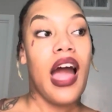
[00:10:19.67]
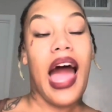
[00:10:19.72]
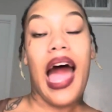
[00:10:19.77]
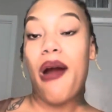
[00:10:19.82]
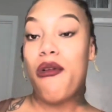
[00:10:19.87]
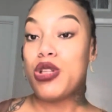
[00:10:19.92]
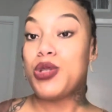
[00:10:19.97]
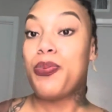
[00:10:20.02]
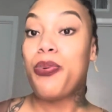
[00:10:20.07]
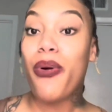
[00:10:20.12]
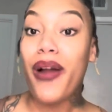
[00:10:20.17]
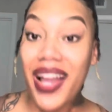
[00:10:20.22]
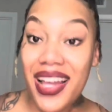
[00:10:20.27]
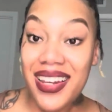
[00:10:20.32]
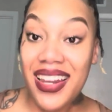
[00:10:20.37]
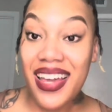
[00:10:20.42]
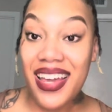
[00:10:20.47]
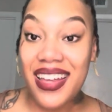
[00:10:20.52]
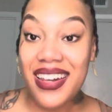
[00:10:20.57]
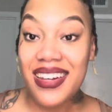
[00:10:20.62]
I was
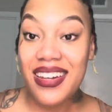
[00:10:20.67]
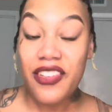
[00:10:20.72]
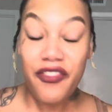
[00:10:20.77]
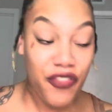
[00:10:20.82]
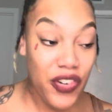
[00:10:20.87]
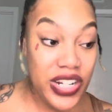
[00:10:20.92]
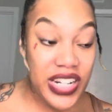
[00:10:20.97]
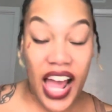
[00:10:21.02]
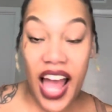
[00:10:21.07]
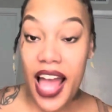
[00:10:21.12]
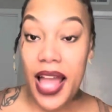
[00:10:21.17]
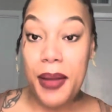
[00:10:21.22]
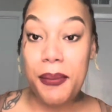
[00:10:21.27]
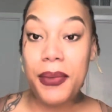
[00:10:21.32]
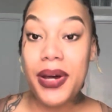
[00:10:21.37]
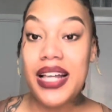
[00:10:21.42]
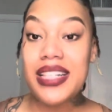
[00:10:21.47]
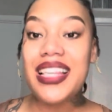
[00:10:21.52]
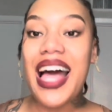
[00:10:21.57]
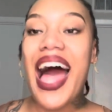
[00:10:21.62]
pregnant for 9
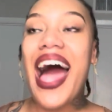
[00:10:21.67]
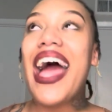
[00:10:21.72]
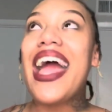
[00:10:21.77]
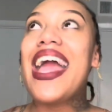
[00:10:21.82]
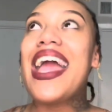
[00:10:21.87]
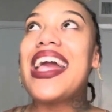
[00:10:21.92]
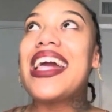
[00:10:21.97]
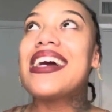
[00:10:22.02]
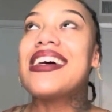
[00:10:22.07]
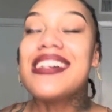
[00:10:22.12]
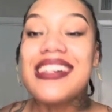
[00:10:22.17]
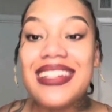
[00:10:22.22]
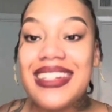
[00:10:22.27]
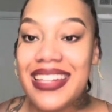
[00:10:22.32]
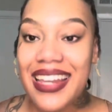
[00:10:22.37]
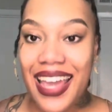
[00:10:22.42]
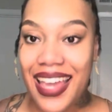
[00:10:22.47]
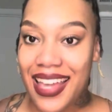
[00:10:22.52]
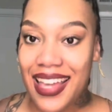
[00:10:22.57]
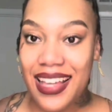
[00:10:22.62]
months. I couldn't
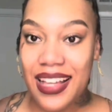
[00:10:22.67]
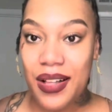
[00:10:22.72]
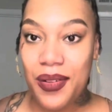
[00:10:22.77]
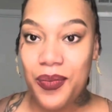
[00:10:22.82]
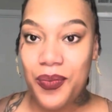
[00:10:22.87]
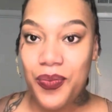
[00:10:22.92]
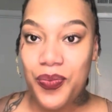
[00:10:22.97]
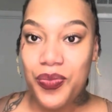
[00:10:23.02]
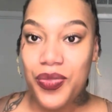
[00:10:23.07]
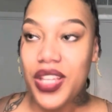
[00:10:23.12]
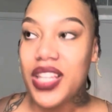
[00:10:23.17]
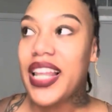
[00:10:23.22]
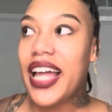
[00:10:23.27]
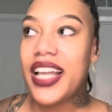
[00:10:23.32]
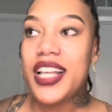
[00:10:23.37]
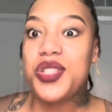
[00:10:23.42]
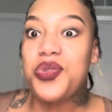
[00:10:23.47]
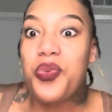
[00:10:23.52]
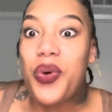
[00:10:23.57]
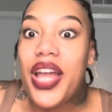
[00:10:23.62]
date. Like,
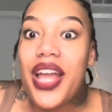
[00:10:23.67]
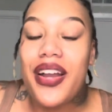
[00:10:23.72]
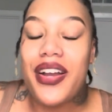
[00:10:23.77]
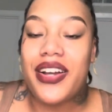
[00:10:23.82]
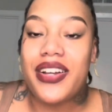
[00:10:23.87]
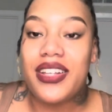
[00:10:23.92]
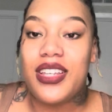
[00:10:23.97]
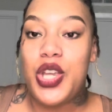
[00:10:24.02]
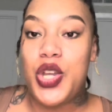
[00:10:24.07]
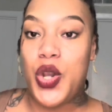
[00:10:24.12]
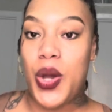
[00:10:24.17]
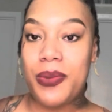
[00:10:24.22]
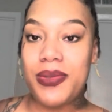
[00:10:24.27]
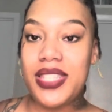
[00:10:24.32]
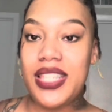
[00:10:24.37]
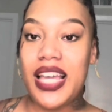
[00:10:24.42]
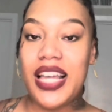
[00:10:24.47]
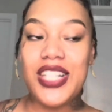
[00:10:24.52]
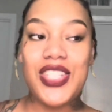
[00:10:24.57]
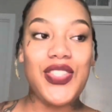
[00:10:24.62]
it's weird, you know what I'm
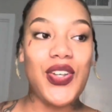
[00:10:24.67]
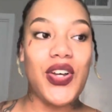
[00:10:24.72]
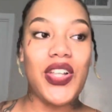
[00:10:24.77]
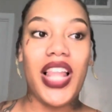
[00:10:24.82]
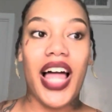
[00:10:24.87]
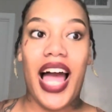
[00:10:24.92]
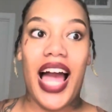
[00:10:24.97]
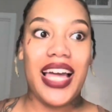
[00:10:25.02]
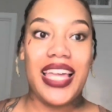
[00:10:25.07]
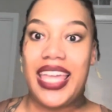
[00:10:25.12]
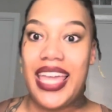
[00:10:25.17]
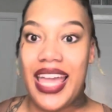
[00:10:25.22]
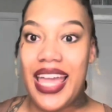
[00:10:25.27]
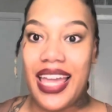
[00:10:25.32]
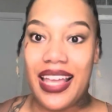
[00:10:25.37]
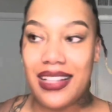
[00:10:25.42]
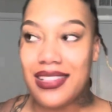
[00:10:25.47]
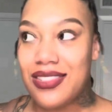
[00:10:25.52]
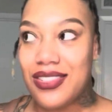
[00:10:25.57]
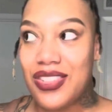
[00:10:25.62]
saying? So like I
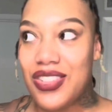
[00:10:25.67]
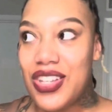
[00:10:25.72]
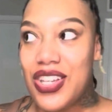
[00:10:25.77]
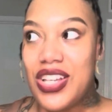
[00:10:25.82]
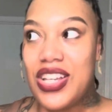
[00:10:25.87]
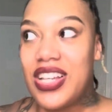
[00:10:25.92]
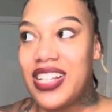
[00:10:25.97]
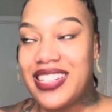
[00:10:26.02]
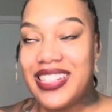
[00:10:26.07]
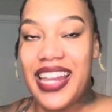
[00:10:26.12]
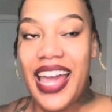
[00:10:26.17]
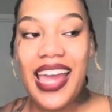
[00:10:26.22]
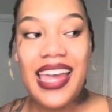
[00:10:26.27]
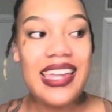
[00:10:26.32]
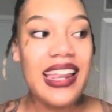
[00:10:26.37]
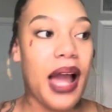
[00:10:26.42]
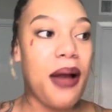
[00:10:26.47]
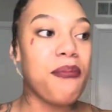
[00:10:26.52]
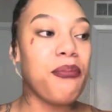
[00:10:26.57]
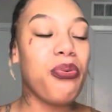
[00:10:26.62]
can't date,
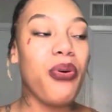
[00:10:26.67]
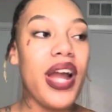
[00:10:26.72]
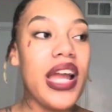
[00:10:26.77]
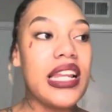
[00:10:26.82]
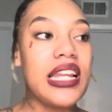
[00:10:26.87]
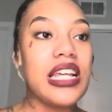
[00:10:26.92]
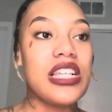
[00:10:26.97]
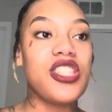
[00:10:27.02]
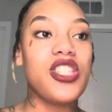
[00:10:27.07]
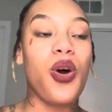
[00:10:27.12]
I'm pregnant.